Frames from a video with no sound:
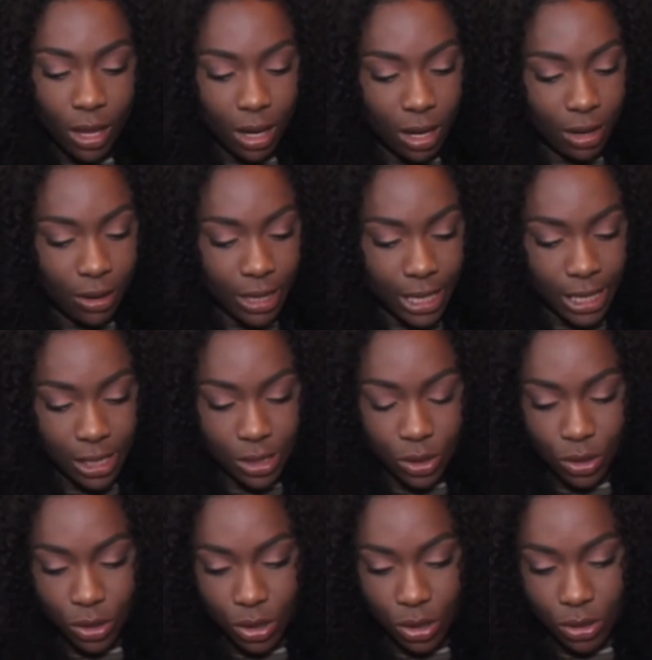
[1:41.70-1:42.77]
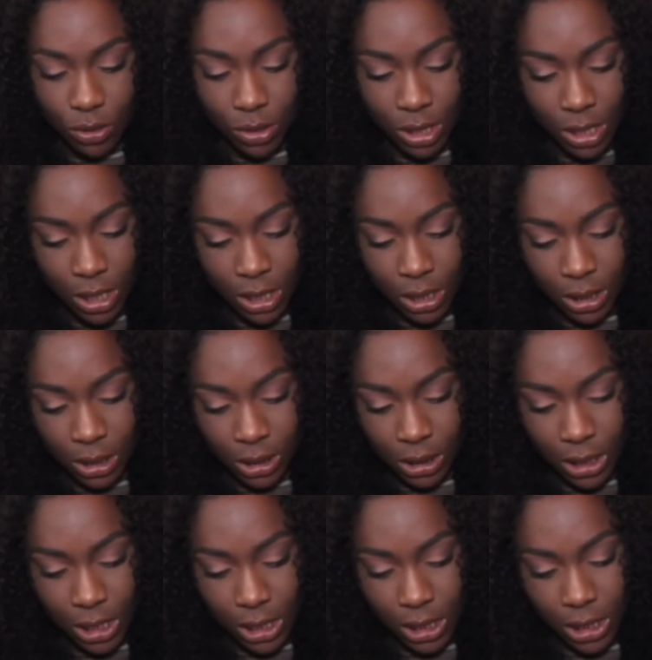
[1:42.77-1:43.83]
Alright, so
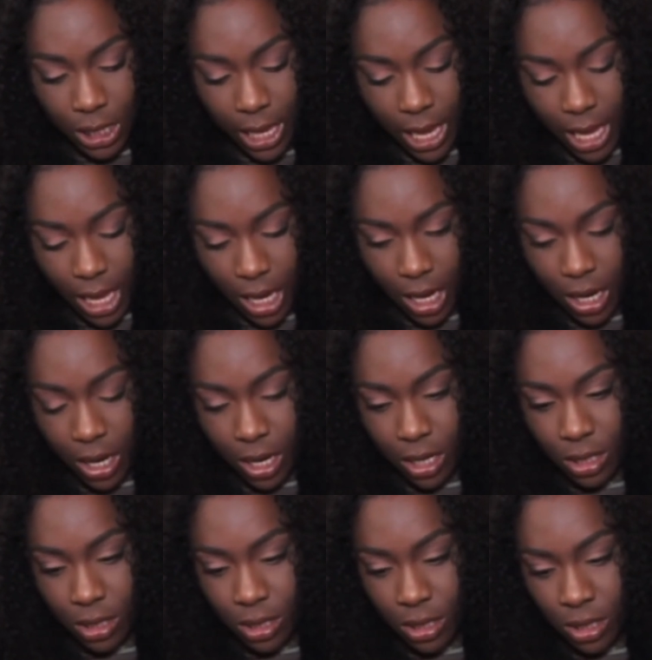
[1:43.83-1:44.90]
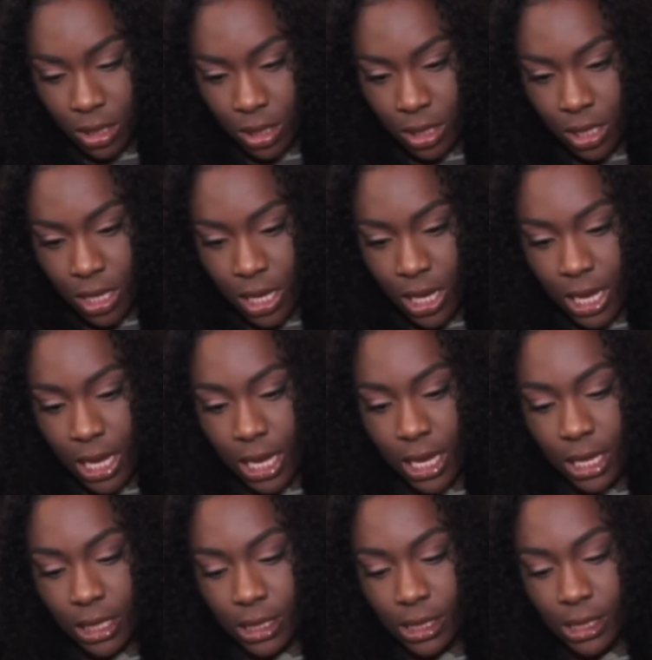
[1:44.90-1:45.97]
this hair,
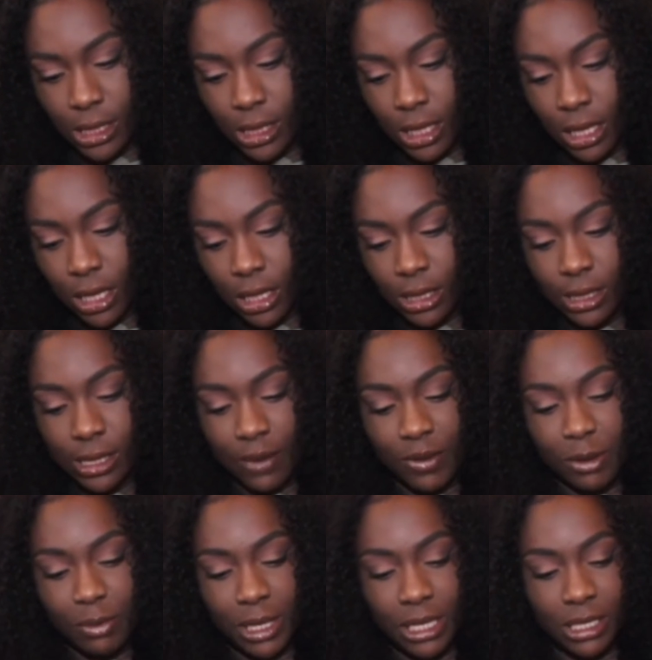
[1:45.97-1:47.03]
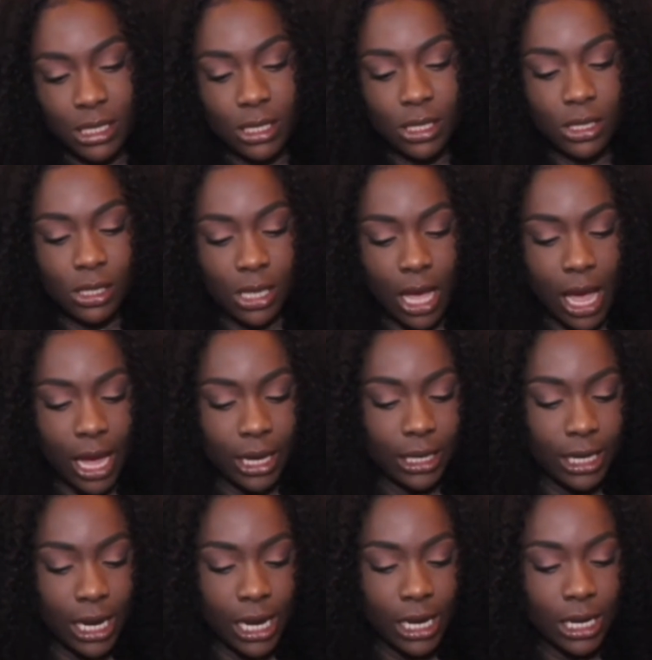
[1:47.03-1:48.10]
it's 7 pieces. I
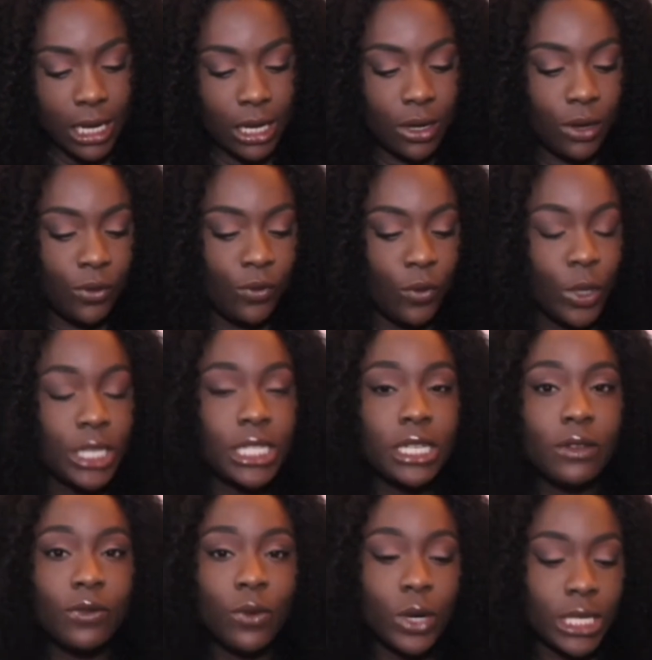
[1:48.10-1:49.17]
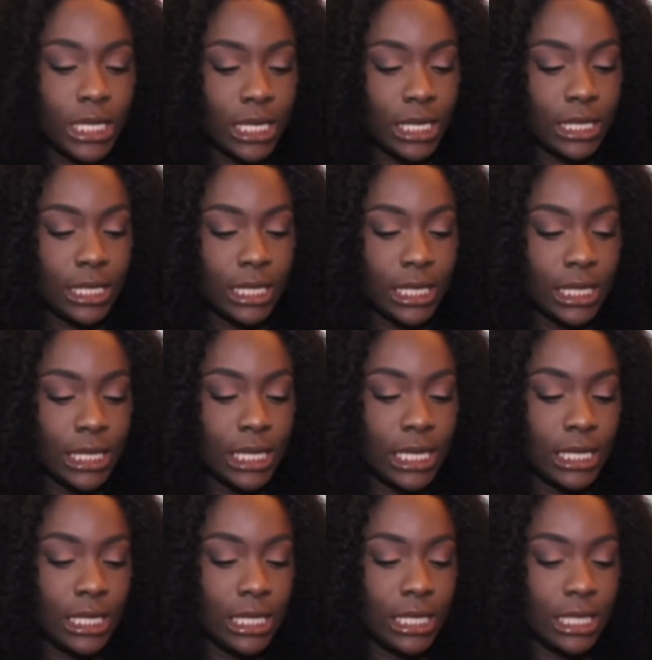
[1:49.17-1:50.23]
got a 14, 14,
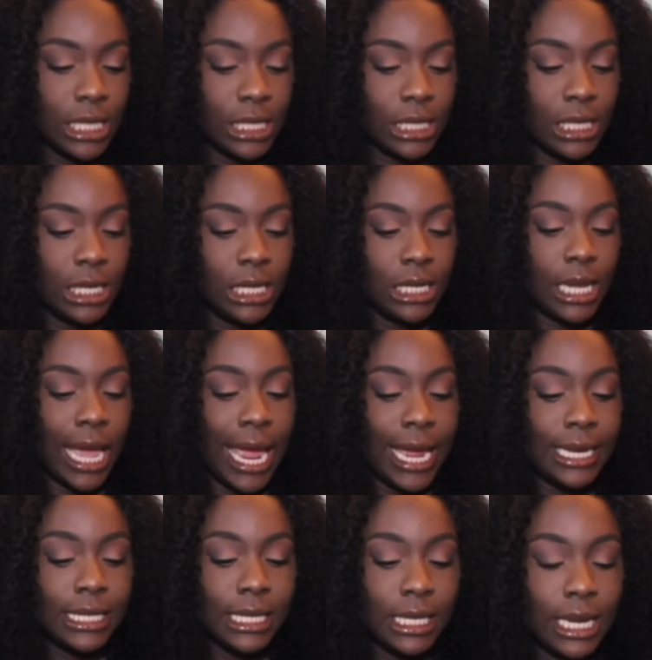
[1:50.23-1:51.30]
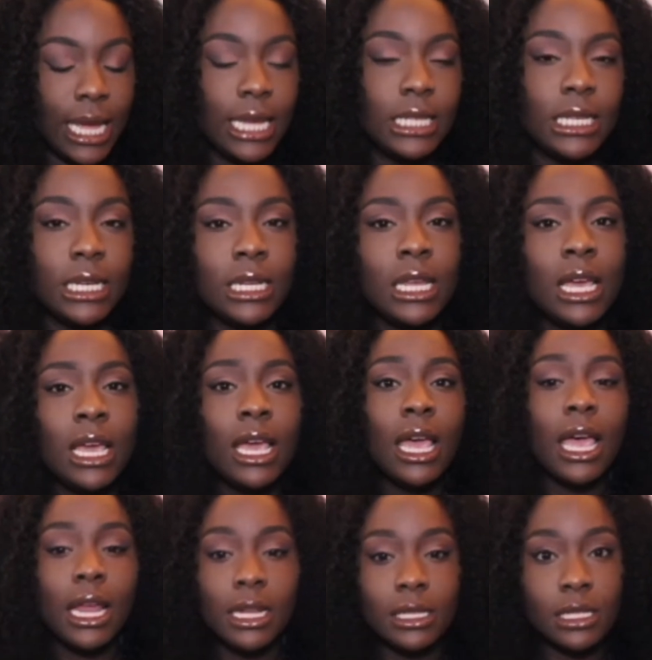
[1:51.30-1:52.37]
16, 16, 18, 18,
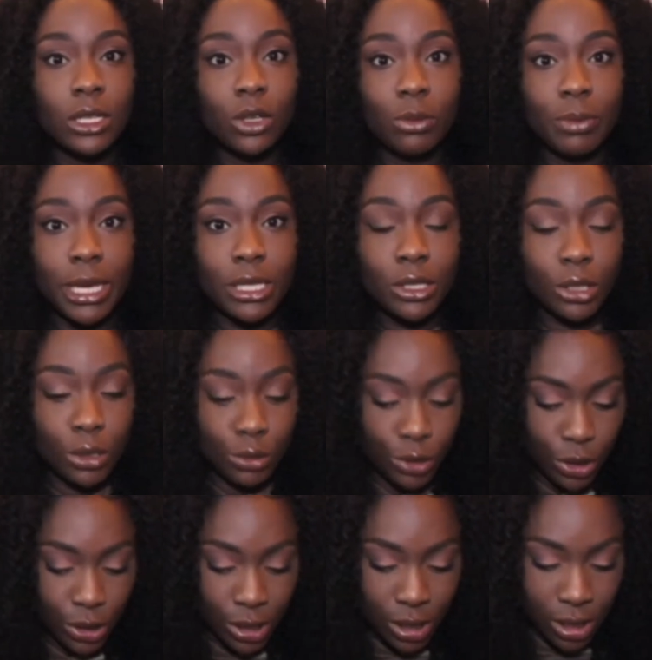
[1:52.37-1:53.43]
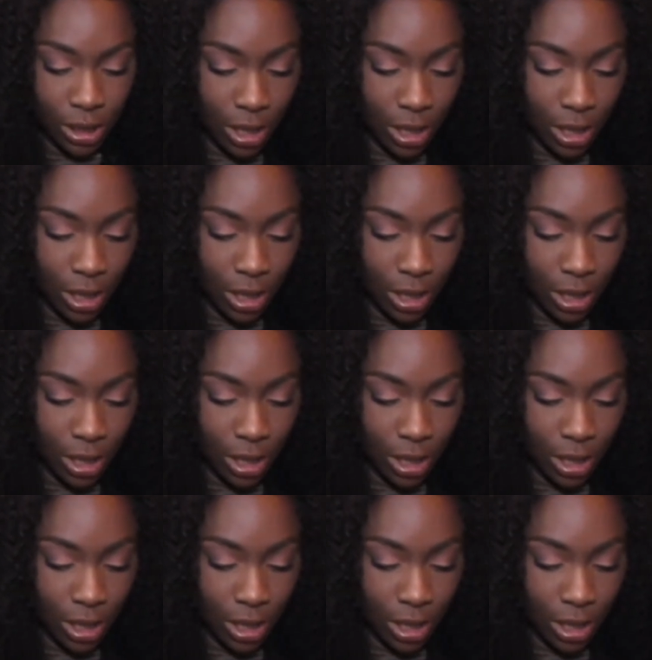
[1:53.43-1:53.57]
and a silk base closure.